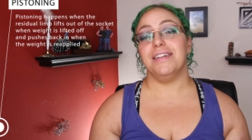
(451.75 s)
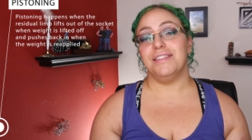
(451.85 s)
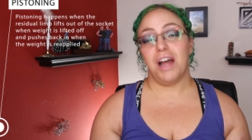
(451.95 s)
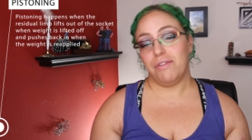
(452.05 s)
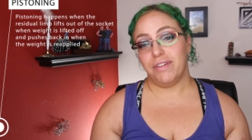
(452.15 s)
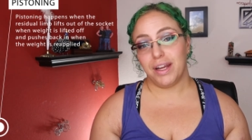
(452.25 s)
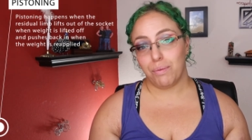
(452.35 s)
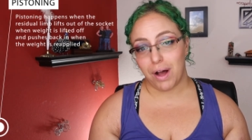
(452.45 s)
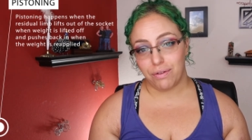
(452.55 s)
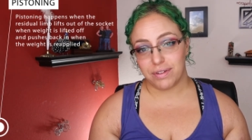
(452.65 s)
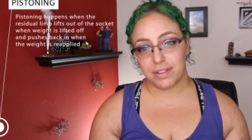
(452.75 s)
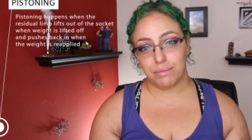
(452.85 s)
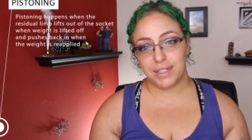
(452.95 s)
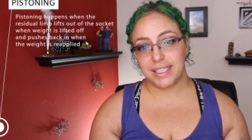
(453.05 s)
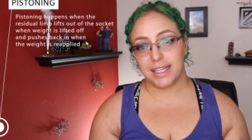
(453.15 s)
is not fitting well for
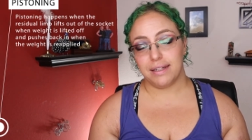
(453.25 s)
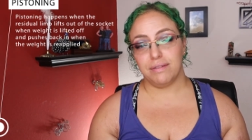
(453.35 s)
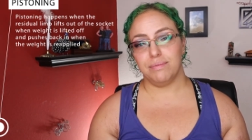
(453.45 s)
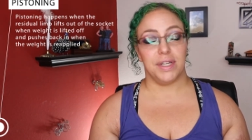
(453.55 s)
some reason.